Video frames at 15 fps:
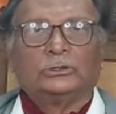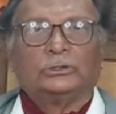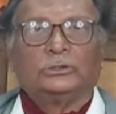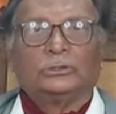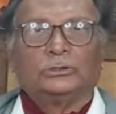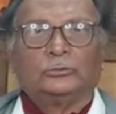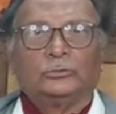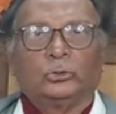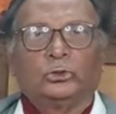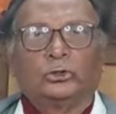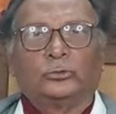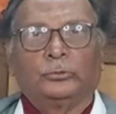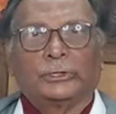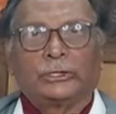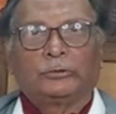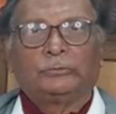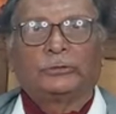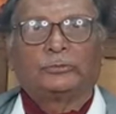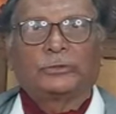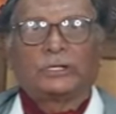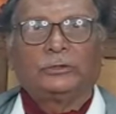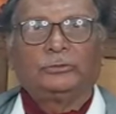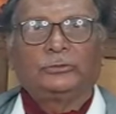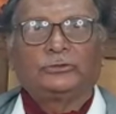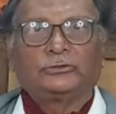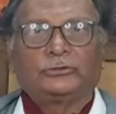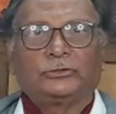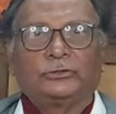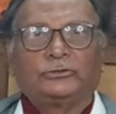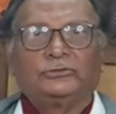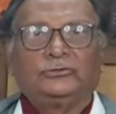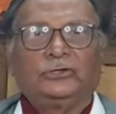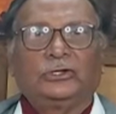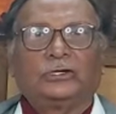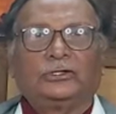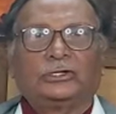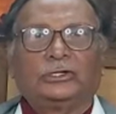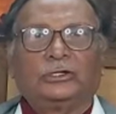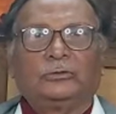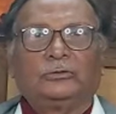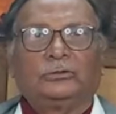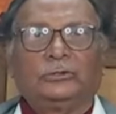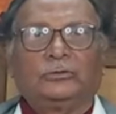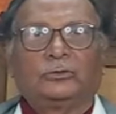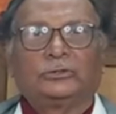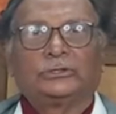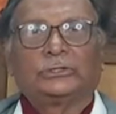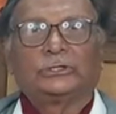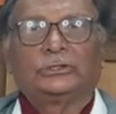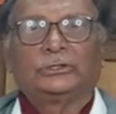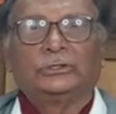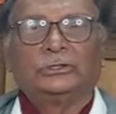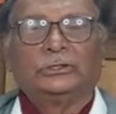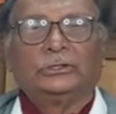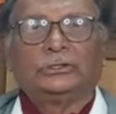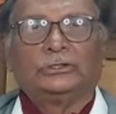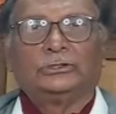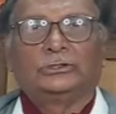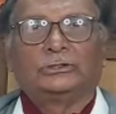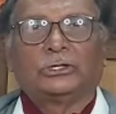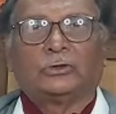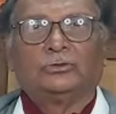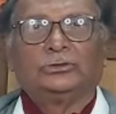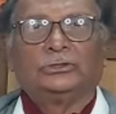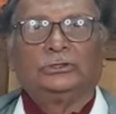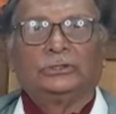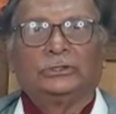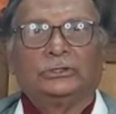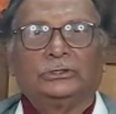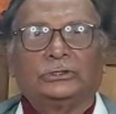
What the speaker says: Bhutto became the prime minister. Zia came and he wanted a 1,000-year,